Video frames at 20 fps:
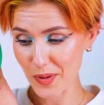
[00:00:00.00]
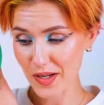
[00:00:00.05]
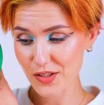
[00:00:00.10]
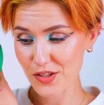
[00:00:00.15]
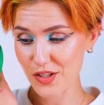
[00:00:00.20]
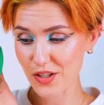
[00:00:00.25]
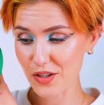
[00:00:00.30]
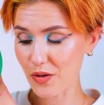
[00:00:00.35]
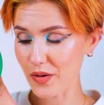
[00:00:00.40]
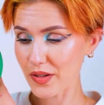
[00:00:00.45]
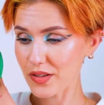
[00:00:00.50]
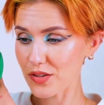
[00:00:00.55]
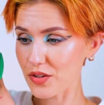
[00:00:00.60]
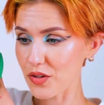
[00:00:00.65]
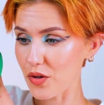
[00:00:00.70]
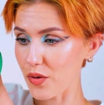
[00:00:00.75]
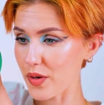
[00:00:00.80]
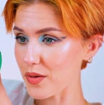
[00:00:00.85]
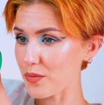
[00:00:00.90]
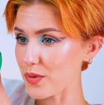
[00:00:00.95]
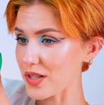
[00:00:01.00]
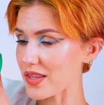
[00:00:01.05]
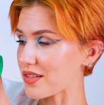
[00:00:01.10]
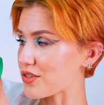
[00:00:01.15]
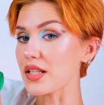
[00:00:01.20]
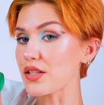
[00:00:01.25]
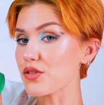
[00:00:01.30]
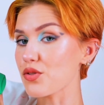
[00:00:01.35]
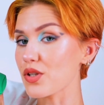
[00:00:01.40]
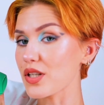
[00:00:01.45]
actually going to go in with
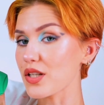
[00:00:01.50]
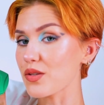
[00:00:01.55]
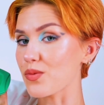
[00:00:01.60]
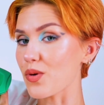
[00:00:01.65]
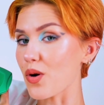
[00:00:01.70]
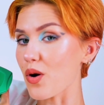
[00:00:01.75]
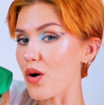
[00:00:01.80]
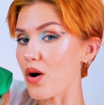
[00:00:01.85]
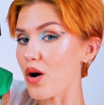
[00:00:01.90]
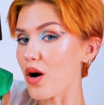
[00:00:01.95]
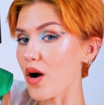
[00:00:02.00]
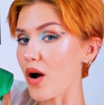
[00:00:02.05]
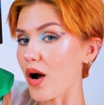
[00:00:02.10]
literally raw